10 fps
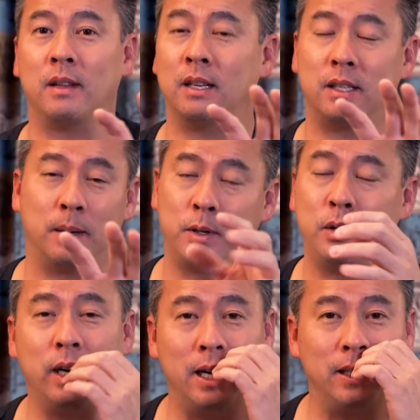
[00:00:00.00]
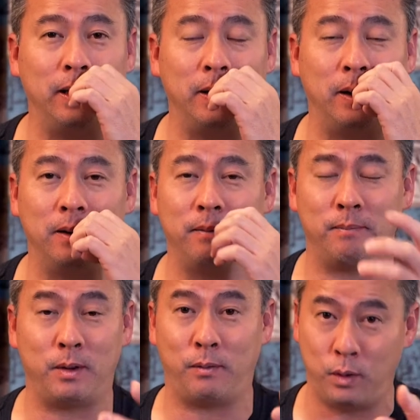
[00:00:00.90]
It's up to you guys on
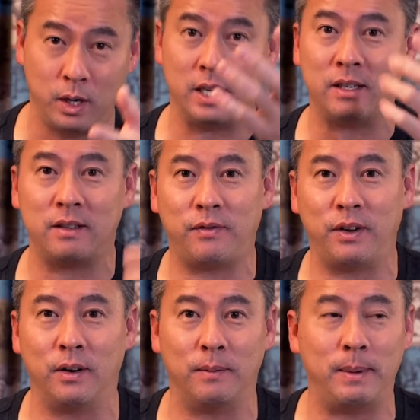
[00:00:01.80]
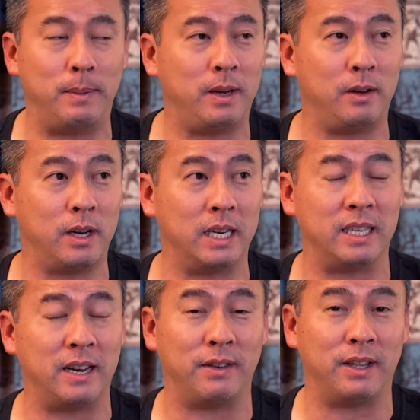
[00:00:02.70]
if you guys feel maybe you guys have a